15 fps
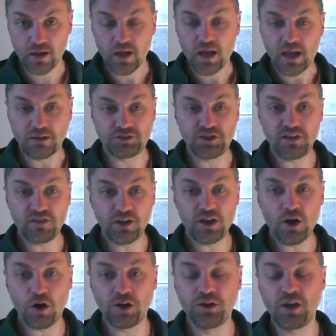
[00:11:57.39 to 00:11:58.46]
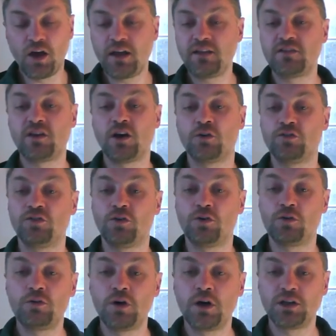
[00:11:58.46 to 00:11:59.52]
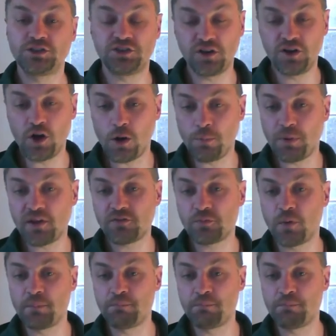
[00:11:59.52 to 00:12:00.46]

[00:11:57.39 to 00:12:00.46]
If she's only got a 9 total, she's only got a +1